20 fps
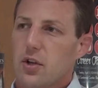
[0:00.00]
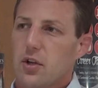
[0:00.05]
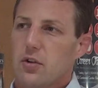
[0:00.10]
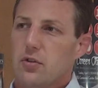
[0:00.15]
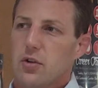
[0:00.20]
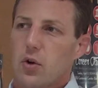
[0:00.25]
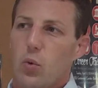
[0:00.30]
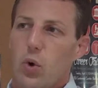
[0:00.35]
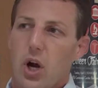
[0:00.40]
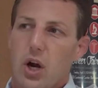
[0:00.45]

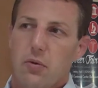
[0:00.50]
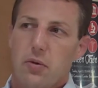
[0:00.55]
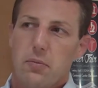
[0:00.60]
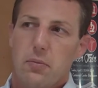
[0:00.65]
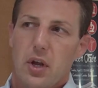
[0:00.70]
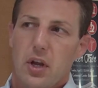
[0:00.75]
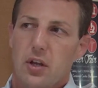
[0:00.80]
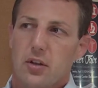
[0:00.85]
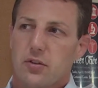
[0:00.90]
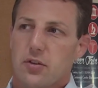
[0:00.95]
So why are we
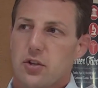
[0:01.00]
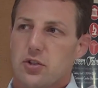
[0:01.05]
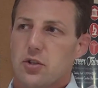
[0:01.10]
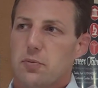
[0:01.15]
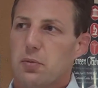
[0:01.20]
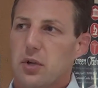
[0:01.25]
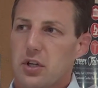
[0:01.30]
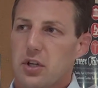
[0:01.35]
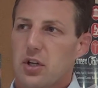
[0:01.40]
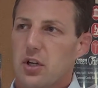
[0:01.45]
making such a
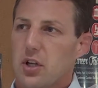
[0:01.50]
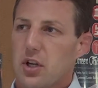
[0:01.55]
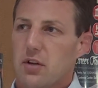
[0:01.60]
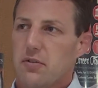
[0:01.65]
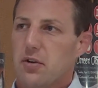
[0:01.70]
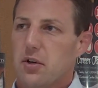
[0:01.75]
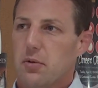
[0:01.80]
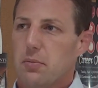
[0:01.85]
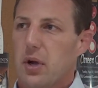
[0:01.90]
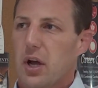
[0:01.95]
big deal
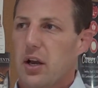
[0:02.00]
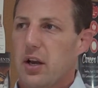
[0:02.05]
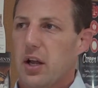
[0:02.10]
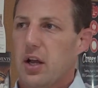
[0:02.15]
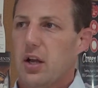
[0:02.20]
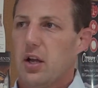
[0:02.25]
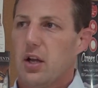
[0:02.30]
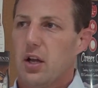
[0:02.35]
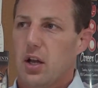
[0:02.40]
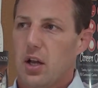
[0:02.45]
of it about
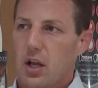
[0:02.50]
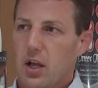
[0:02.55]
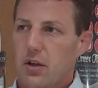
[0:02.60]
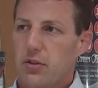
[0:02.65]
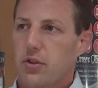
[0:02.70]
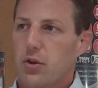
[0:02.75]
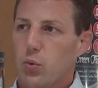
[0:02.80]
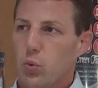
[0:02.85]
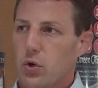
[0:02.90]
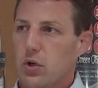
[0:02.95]
now?
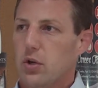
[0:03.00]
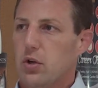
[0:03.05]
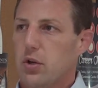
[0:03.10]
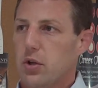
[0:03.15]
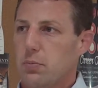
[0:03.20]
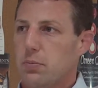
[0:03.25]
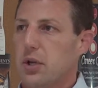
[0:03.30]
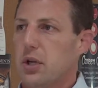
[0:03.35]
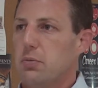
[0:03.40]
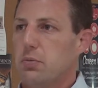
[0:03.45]
Let the will of
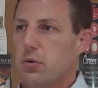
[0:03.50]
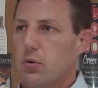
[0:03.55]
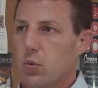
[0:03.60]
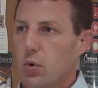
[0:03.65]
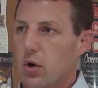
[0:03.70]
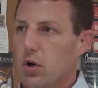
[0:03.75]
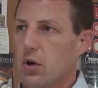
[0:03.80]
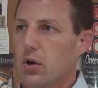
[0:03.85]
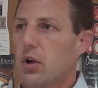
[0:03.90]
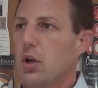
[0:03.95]
the people
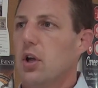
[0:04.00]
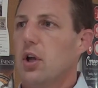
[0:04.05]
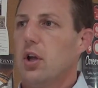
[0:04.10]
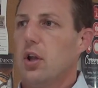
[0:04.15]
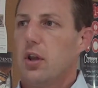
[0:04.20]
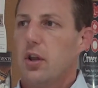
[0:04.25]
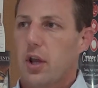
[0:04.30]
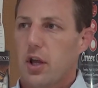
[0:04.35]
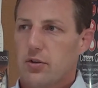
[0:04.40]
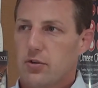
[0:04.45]
work.
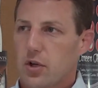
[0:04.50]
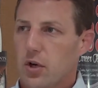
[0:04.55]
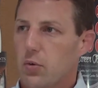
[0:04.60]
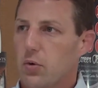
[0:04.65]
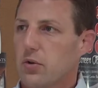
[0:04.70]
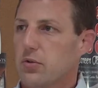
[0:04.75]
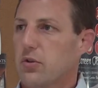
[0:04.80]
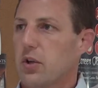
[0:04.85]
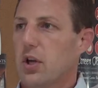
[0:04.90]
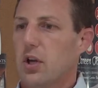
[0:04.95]
That's all
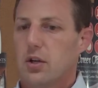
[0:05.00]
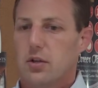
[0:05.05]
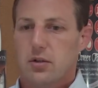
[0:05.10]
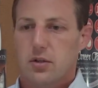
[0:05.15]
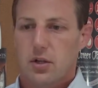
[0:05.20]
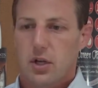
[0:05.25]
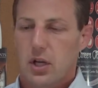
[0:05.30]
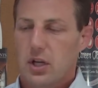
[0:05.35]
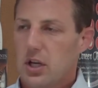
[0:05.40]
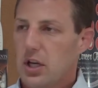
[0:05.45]
we're saying.
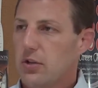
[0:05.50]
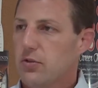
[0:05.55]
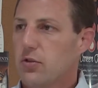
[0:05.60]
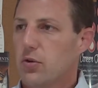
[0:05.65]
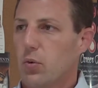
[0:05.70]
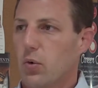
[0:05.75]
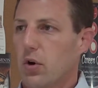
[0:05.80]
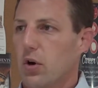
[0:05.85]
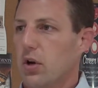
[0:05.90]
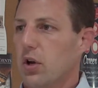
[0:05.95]
It needs
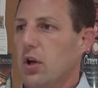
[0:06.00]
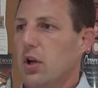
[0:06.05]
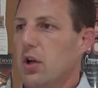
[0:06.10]
to work.